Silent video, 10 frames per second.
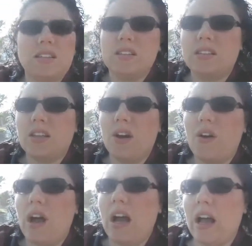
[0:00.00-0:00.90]

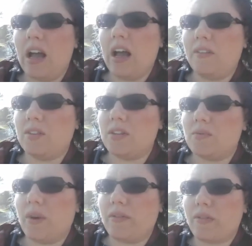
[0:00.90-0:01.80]
so I'm just
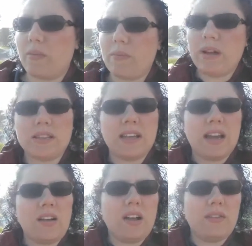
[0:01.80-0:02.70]
waiting for my bus
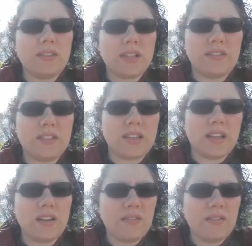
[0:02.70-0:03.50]
now. What time is it now?